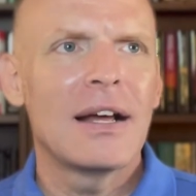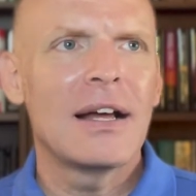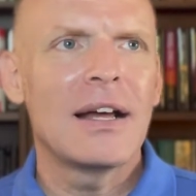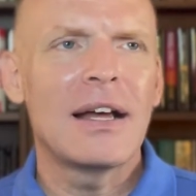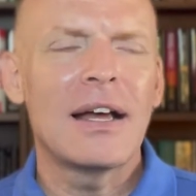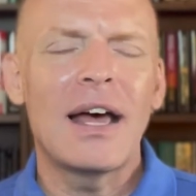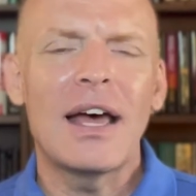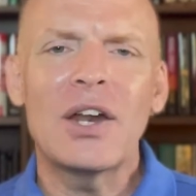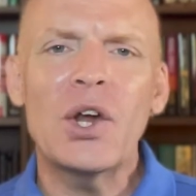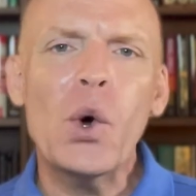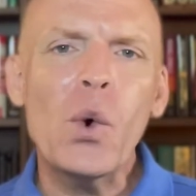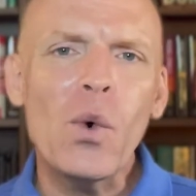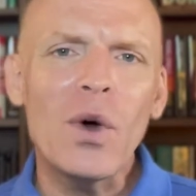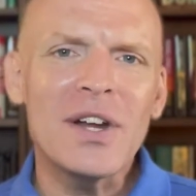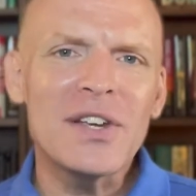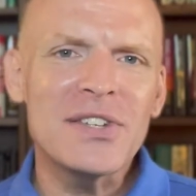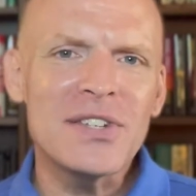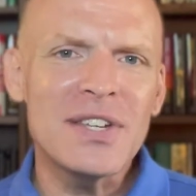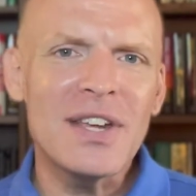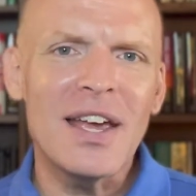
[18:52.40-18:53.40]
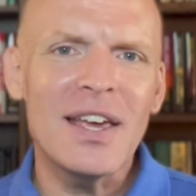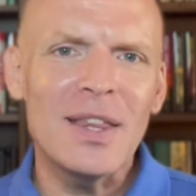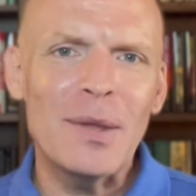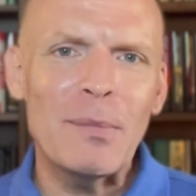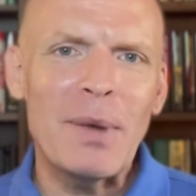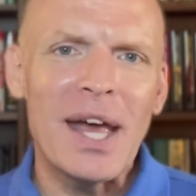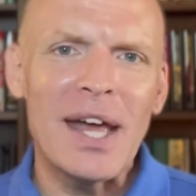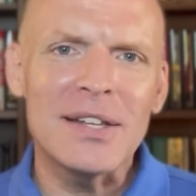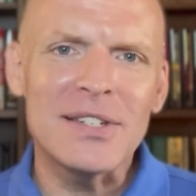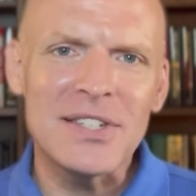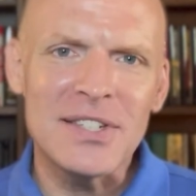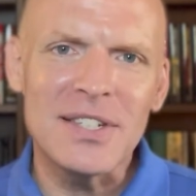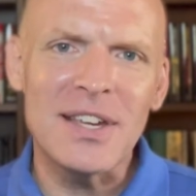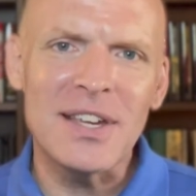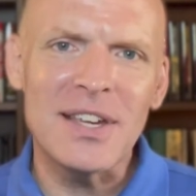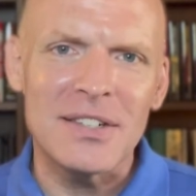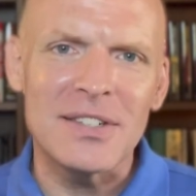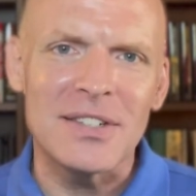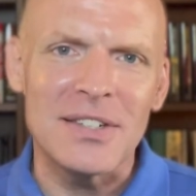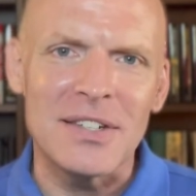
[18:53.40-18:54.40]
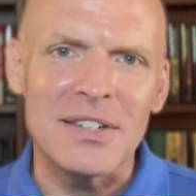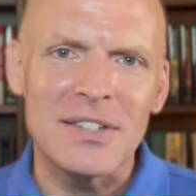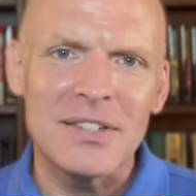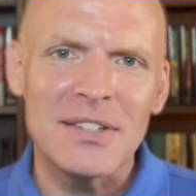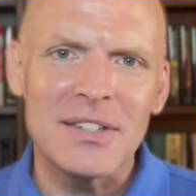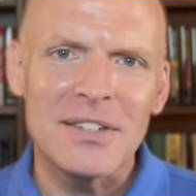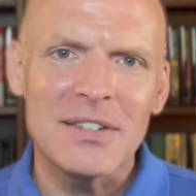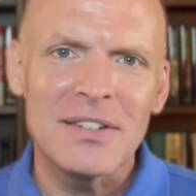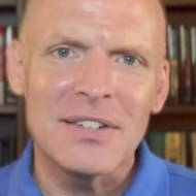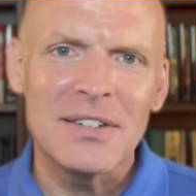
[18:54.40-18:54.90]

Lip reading: I don't want to say the man's sexist,